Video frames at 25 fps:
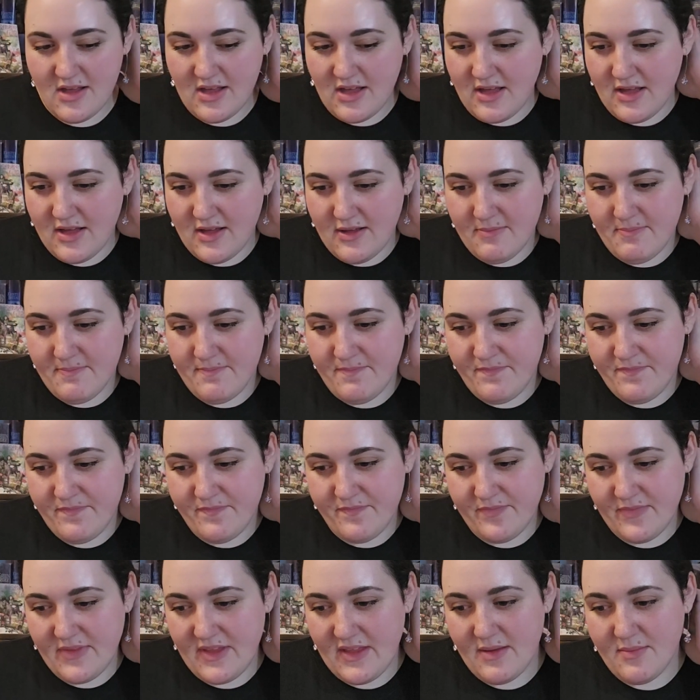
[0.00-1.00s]
Um,
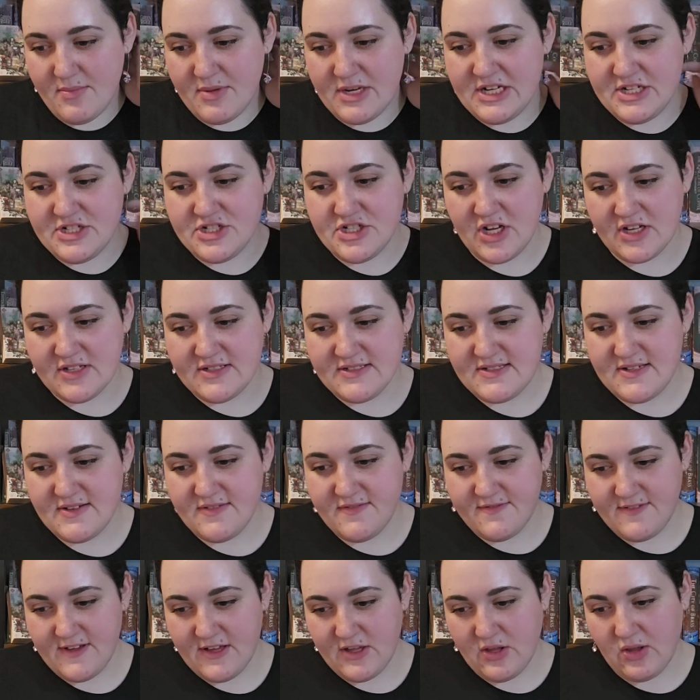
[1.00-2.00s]
but it just
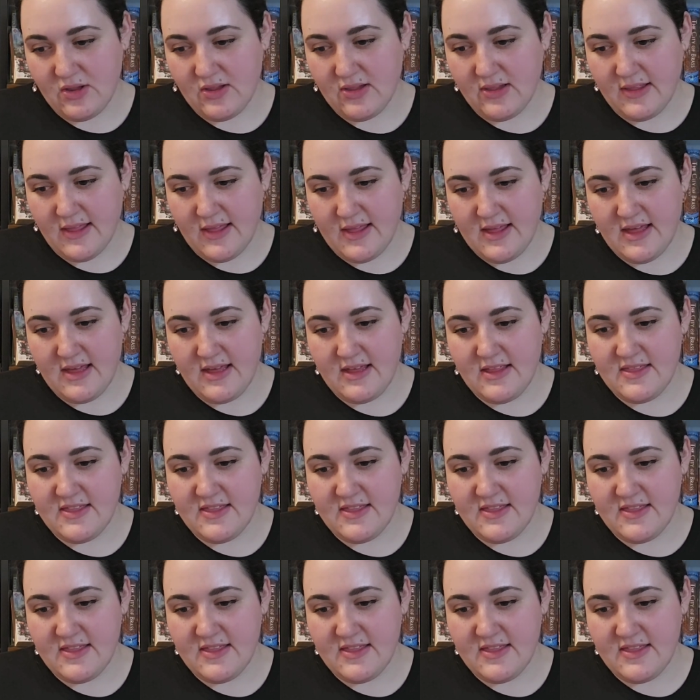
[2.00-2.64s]
felt like